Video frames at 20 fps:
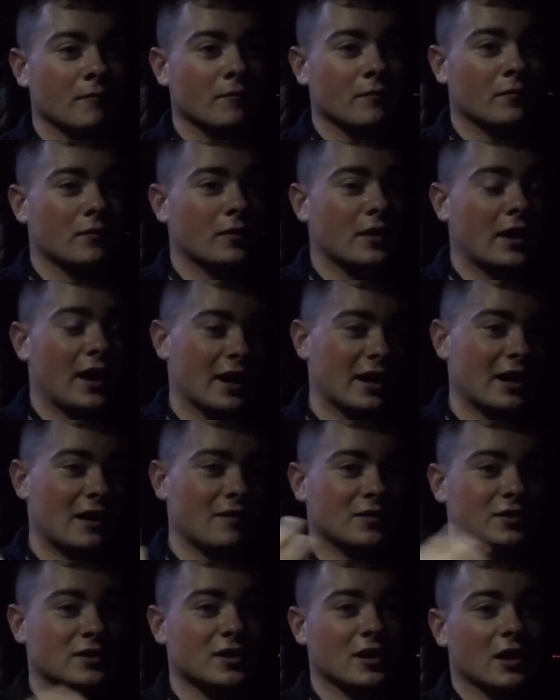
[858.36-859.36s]
I can have
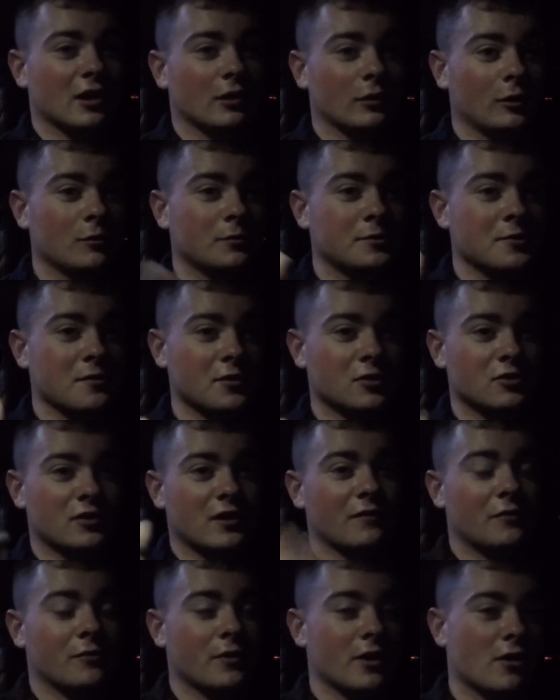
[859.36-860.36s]
this thing on a lope tune and drive
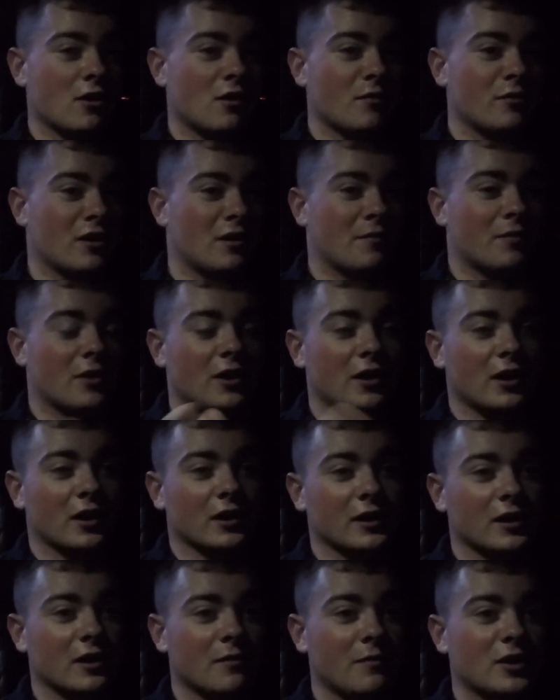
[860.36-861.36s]
through Ann Arbor, and I'm probably not going to
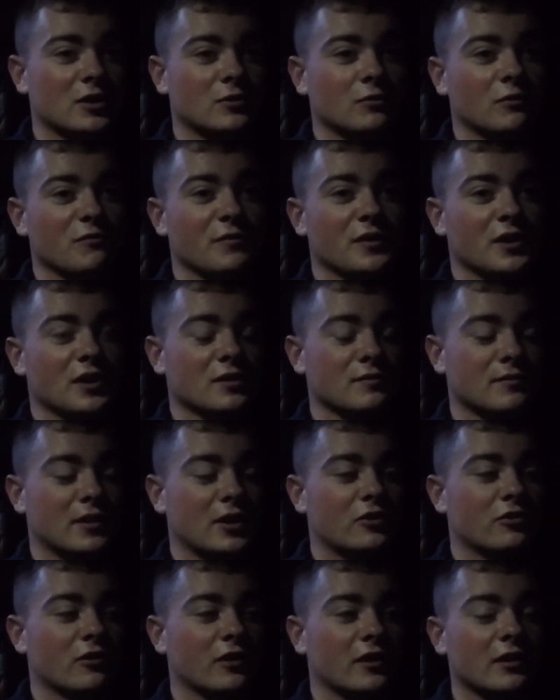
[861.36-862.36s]
get messed with it because my
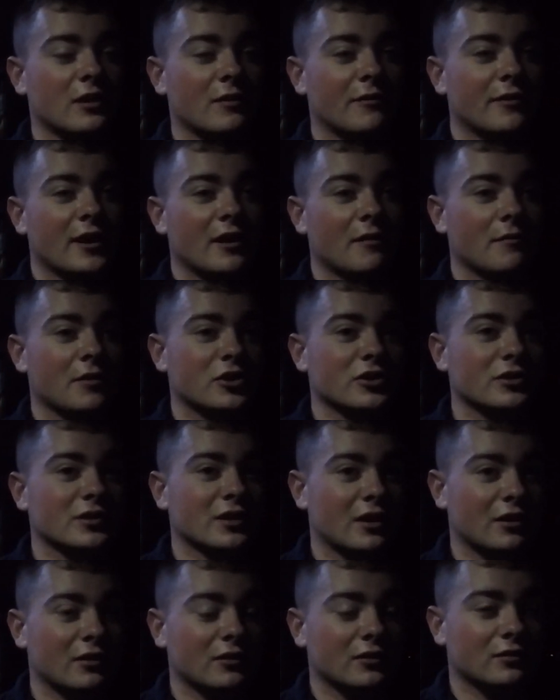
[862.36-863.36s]
truck never had emissions on
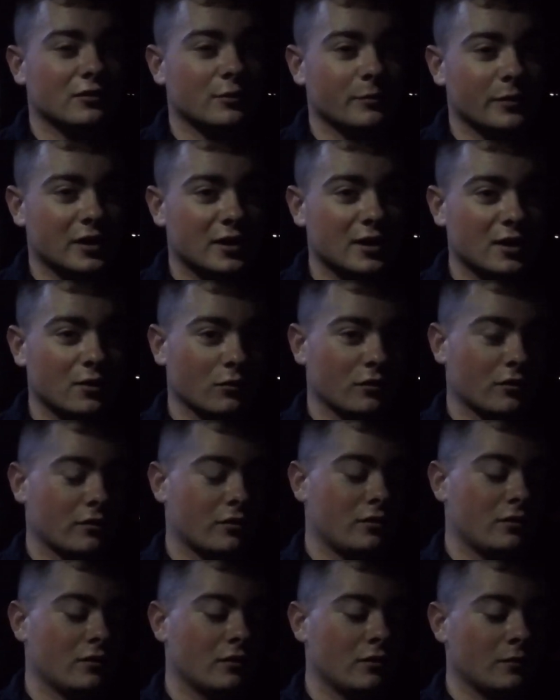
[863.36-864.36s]
it to begin with.
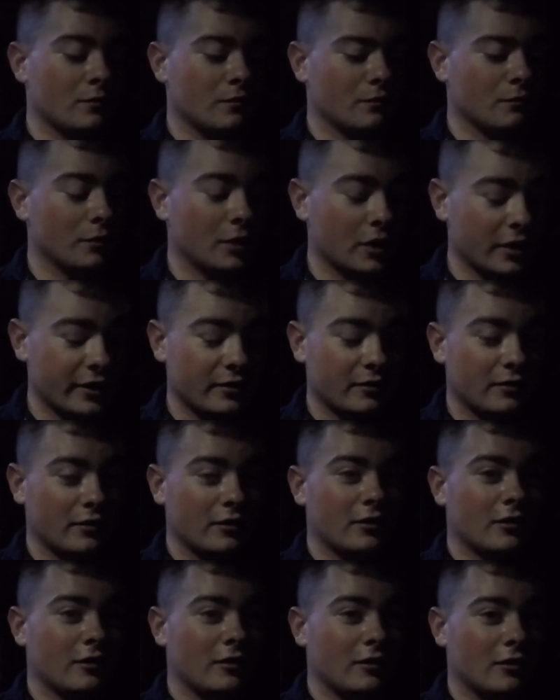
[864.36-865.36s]
But
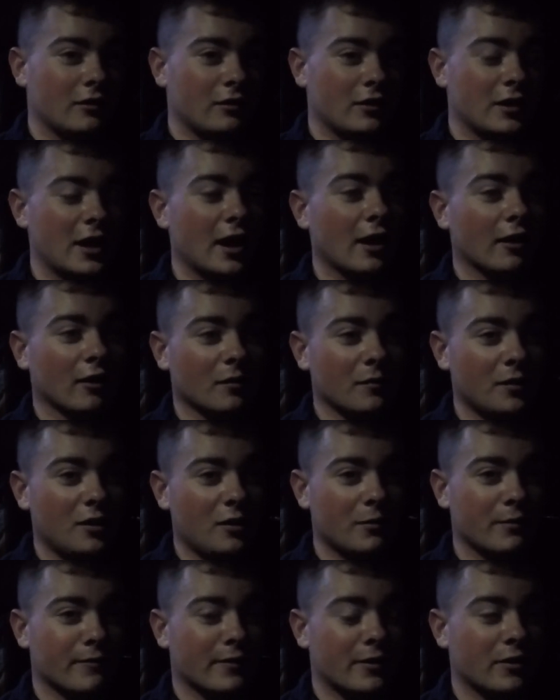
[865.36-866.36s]
an LMM,
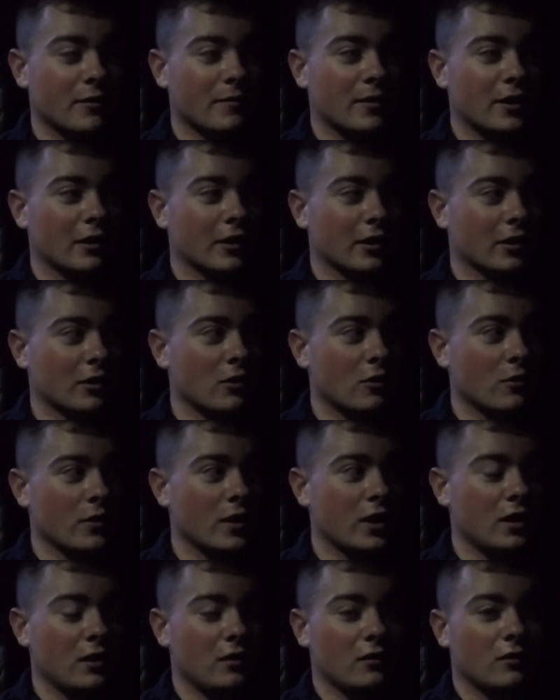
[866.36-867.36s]
if I were to buy like an
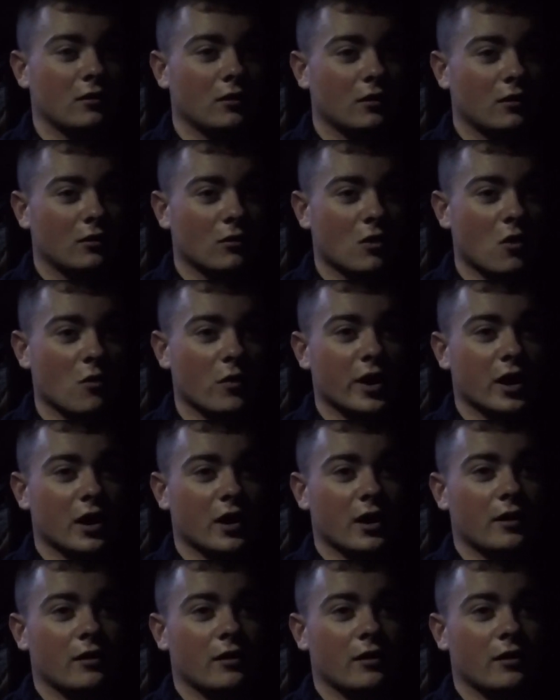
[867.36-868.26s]
08, 09,